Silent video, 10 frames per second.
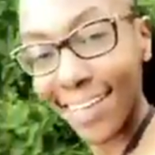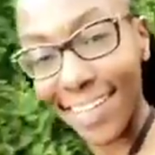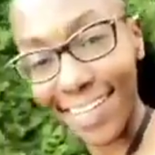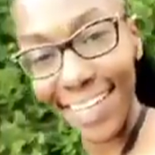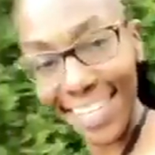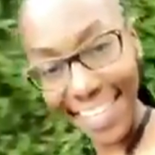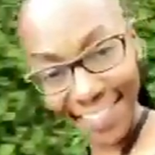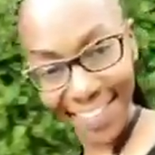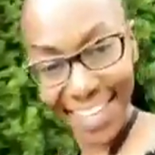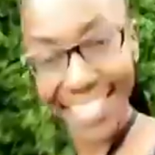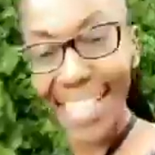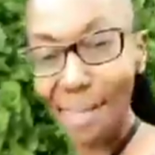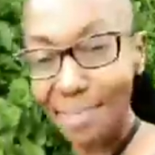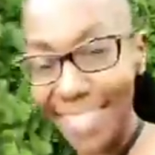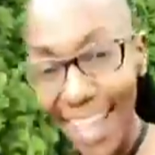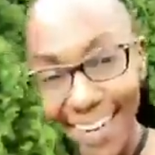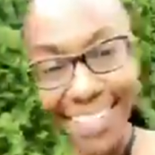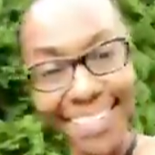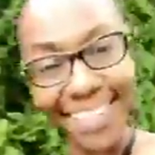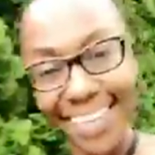Good evening,
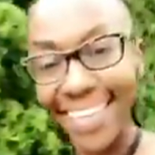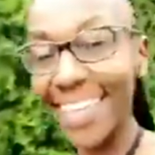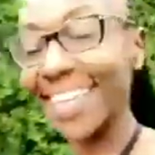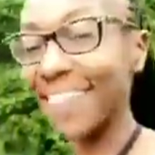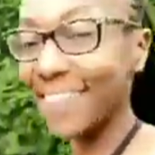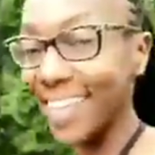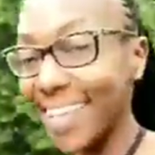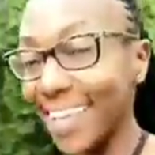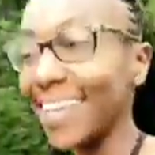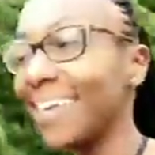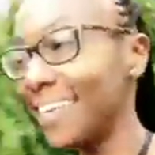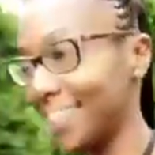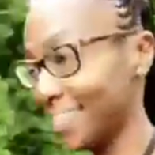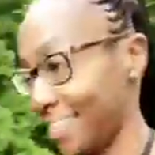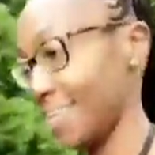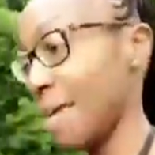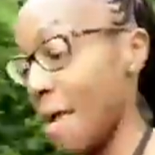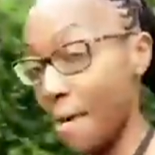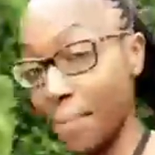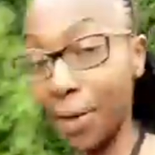Snapchatters. Good evening.
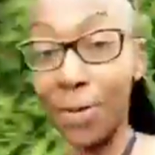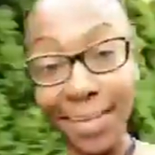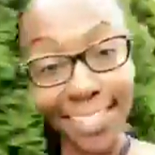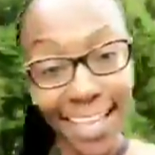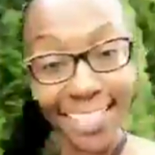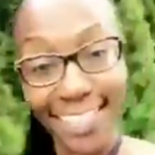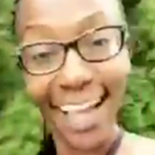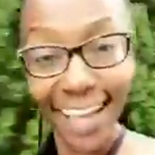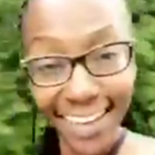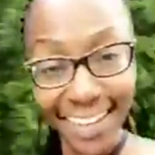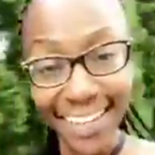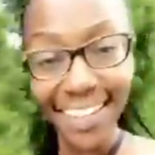My work day's done.